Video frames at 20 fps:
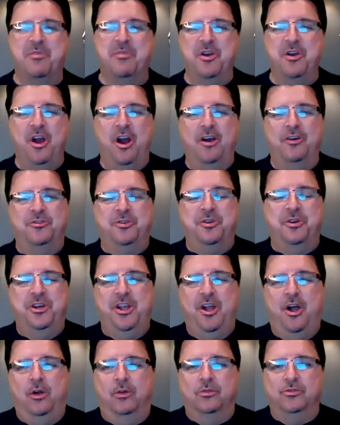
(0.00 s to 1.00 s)
Bernard
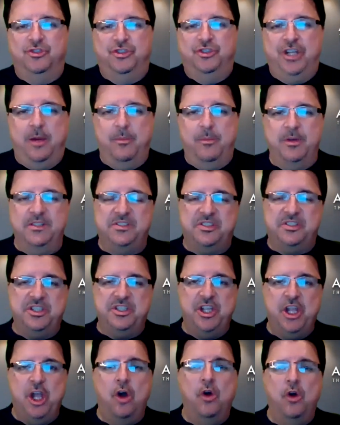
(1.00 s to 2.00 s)
Tourillon, Chairman,
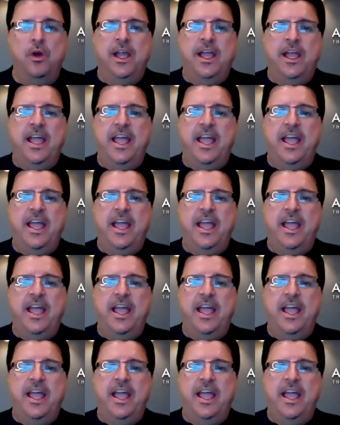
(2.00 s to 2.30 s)
CEO,